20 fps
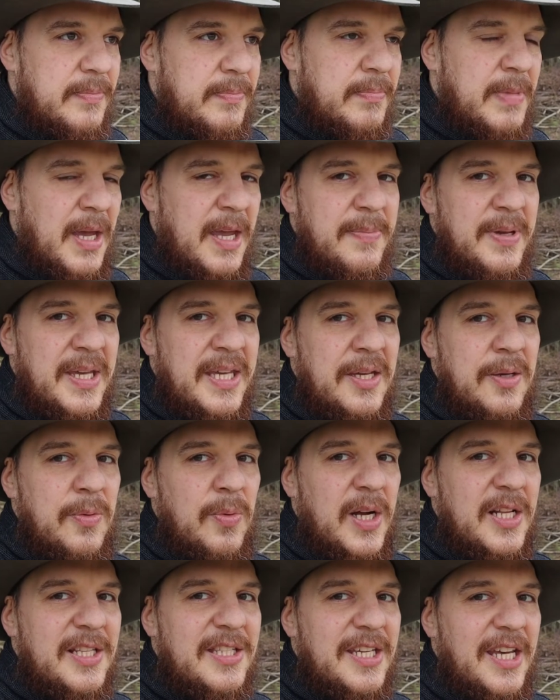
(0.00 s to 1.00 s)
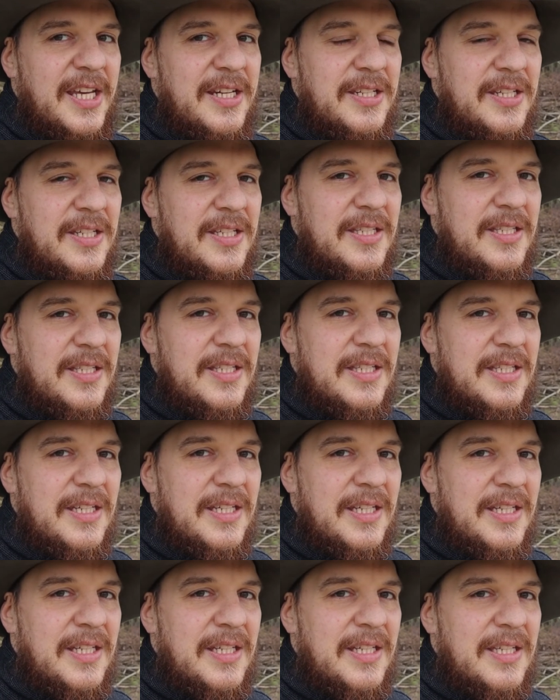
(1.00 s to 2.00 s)
Maybe one sentence
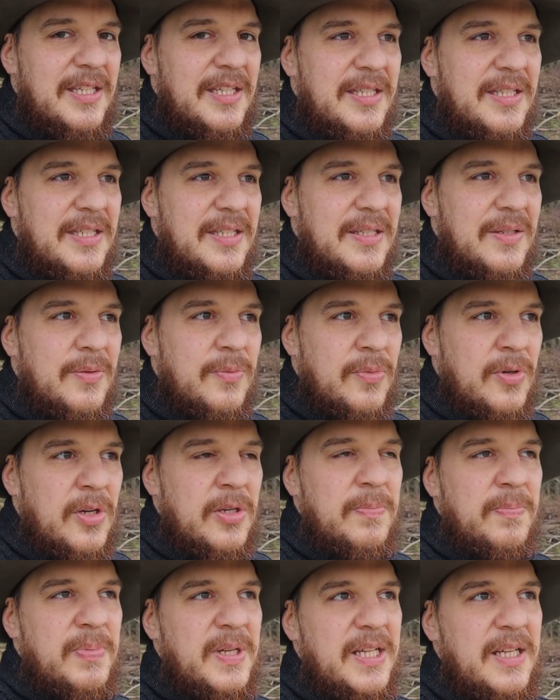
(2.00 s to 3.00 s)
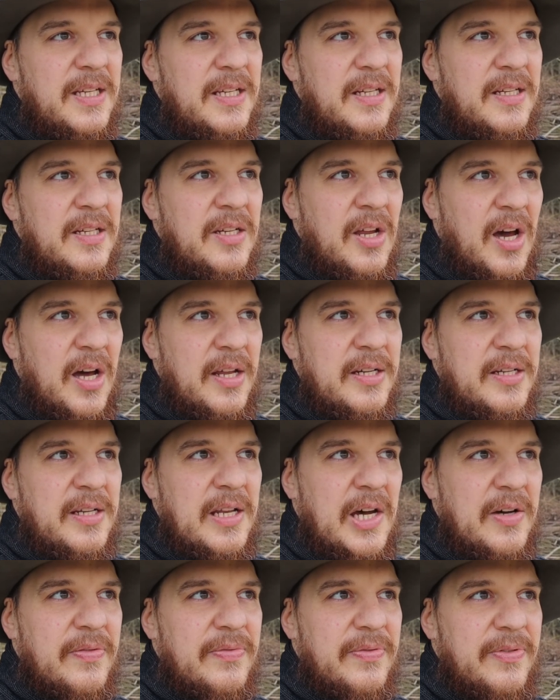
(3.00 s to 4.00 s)
would be not
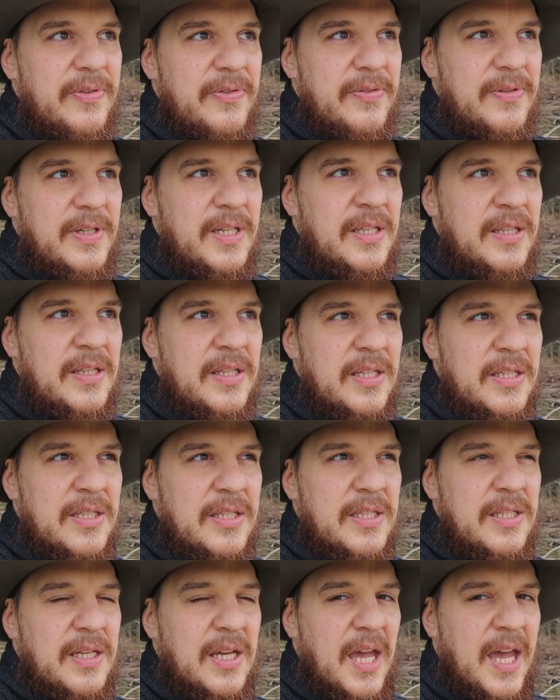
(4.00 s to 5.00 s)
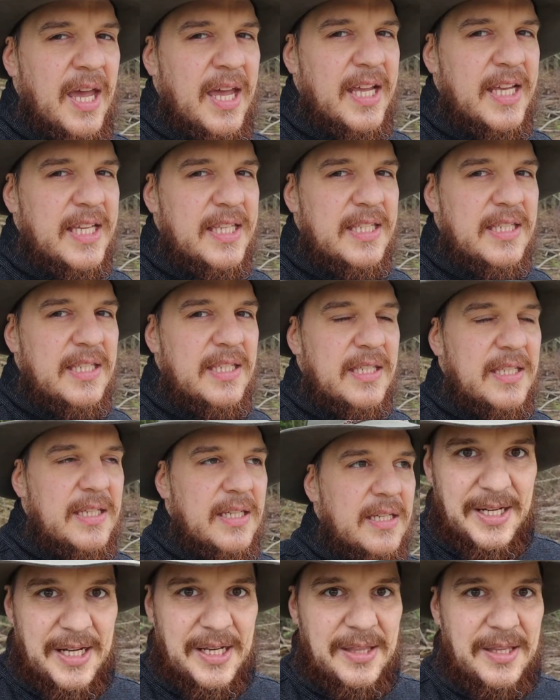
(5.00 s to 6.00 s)
enough in this case.
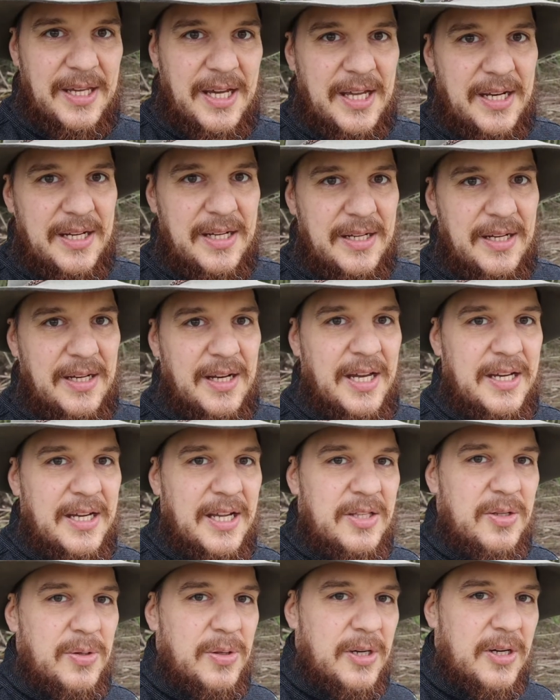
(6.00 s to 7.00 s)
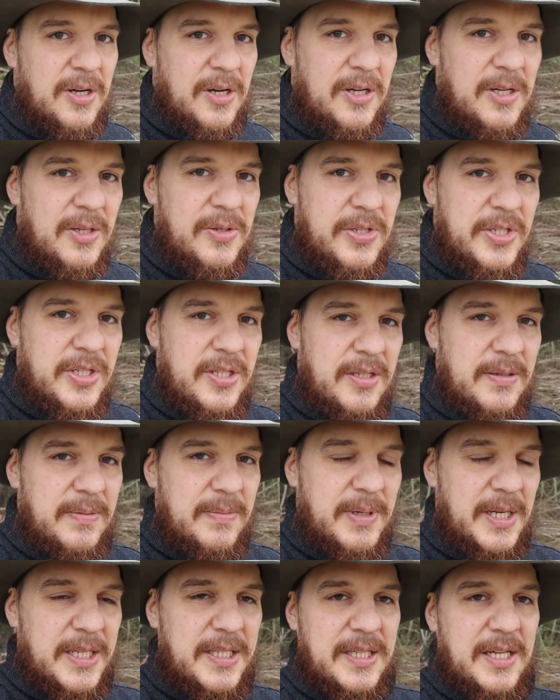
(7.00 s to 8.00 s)
And then I get to the conclusion
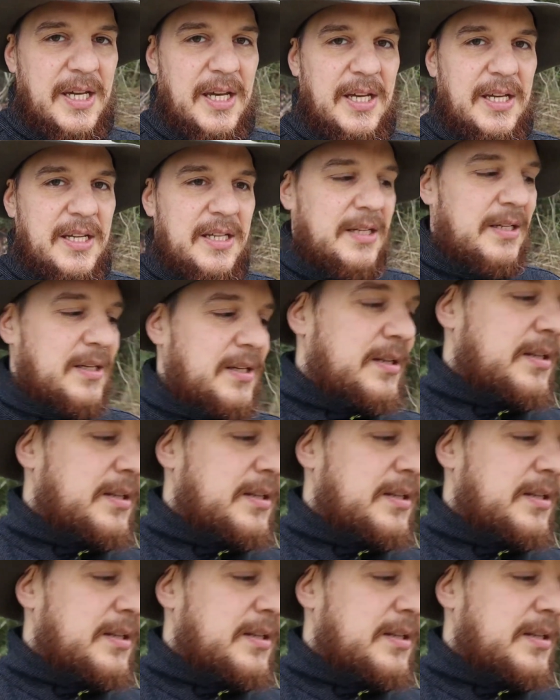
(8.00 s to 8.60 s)
by saying,